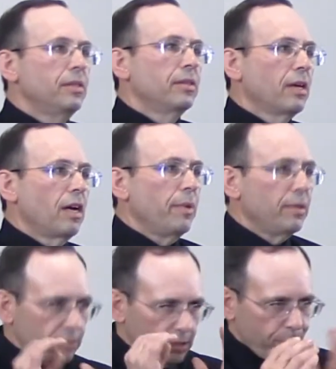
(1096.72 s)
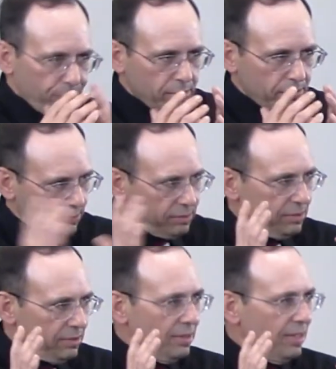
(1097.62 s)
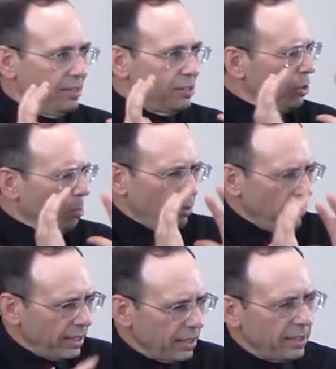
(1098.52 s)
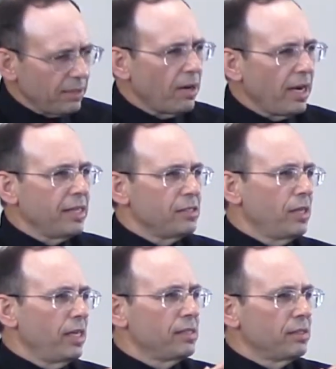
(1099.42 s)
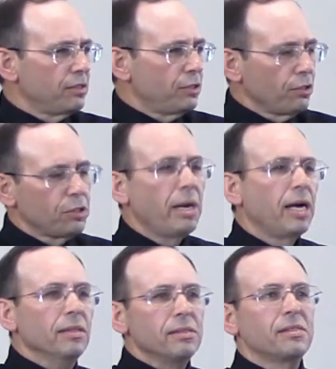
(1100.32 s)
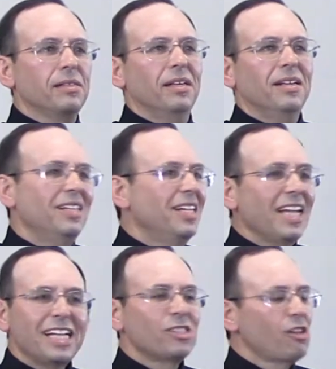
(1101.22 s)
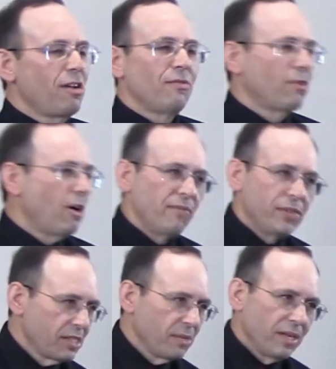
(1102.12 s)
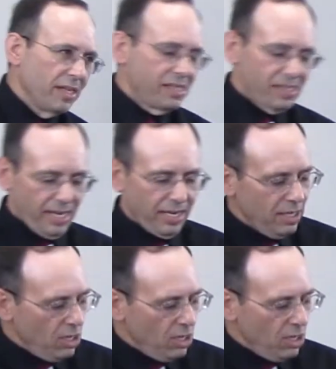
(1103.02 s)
got to be just completely quiet as a church mouse. Yeah, that's not obviously what it is saying.